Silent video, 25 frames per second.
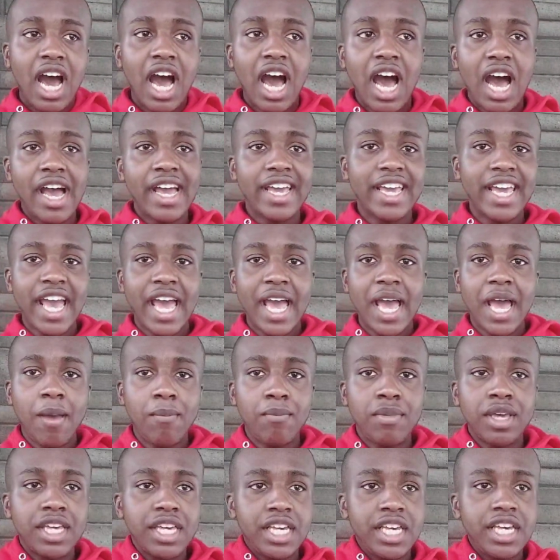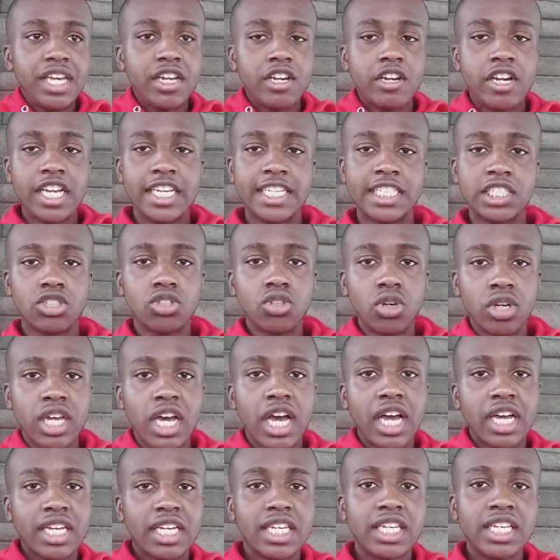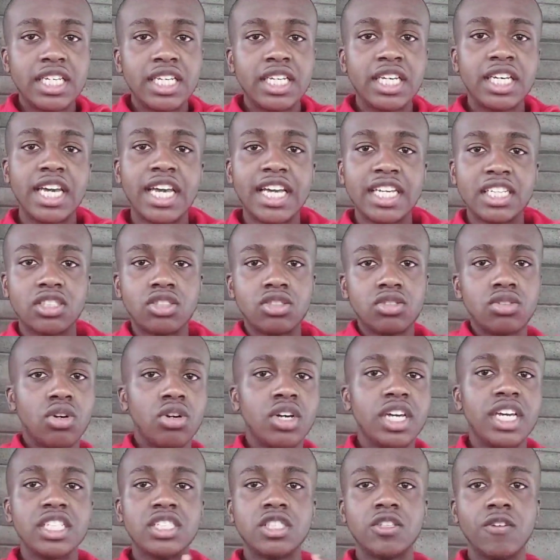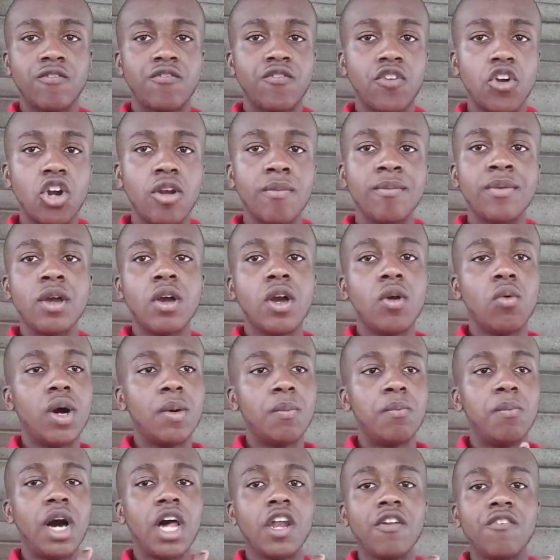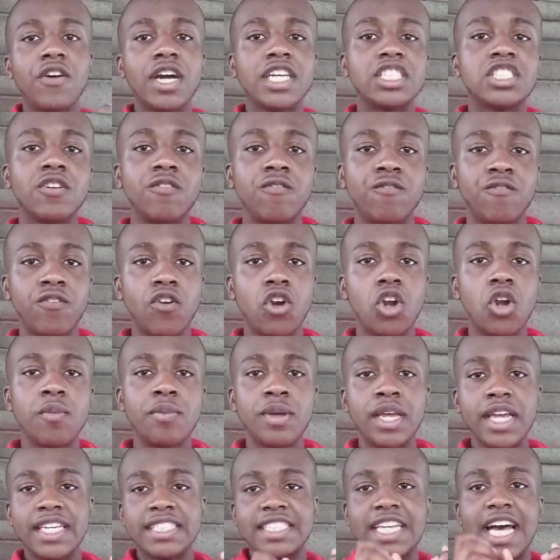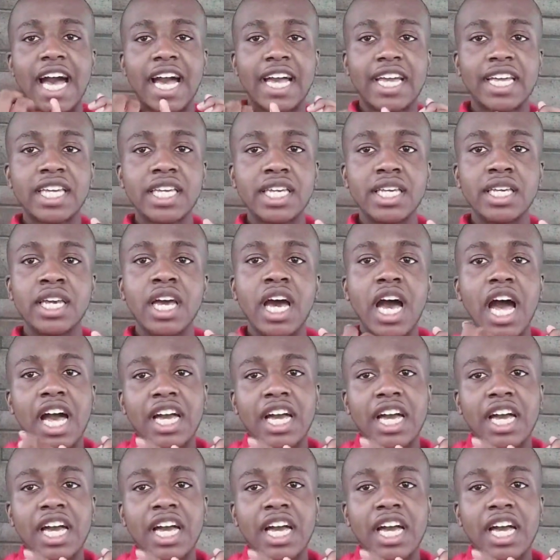I am here. Estoy aquí. Estoy is the verb, and what modifies the verb is aquí.